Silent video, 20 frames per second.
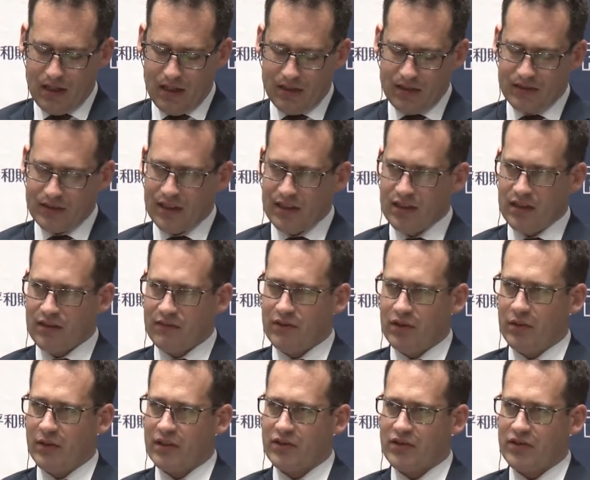On this idea of
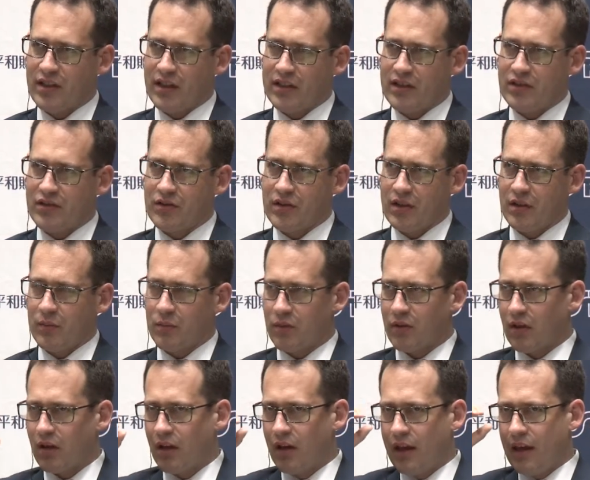U S China trade
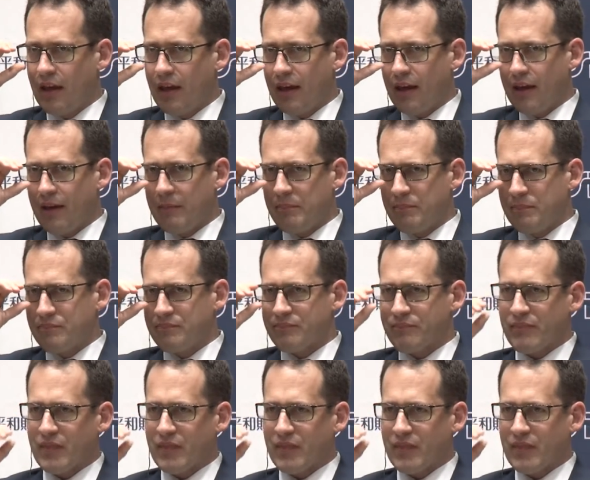war, um,